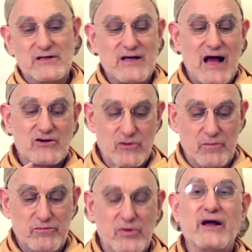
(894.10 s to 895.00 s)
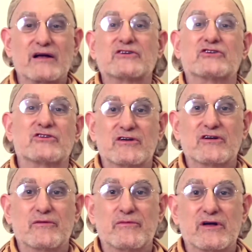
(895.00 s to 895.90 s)
actual bricks.
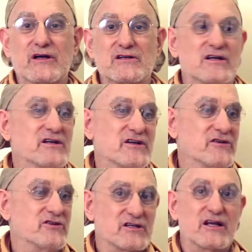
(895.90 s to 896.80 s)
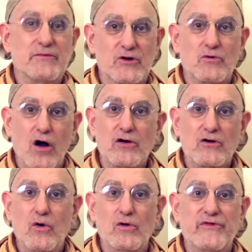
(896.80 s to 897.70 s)
because you just keep the raw
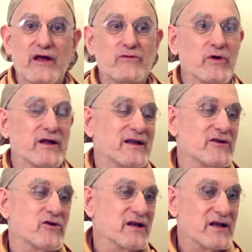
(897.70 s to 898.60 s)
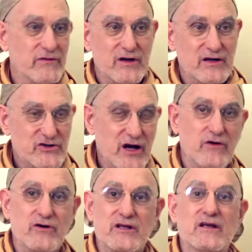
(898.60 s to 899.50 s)
gold. Then you can give it in
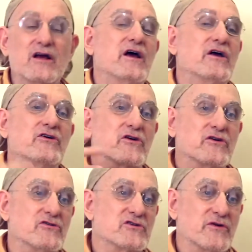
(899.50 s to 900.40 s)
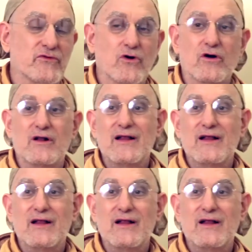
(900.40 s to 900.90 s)
charity. You can use it for